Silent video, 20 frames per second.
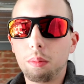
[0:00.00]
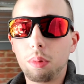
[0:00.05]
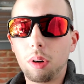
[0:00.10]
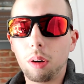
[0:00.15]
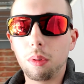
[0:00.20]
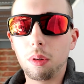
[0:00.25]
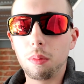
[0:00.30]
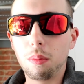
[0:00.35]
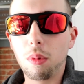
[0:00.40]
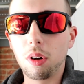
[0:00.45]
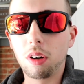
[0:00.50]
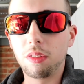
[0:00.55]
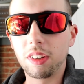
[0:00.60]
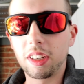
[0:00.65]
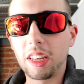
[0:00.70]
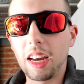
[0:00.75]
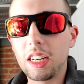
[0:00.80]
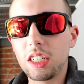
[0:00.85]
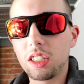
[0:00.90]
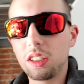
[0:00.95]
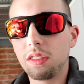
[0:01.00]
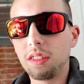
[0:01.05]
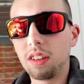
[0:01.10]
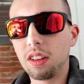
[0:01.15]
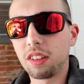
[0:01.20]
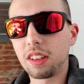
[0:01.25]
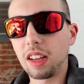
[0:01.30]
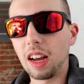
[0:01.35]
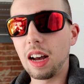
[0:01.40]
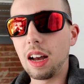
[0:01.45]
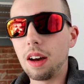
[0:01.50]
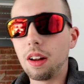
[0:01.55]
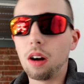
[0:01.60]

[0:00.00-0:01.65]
proper modifications to this car,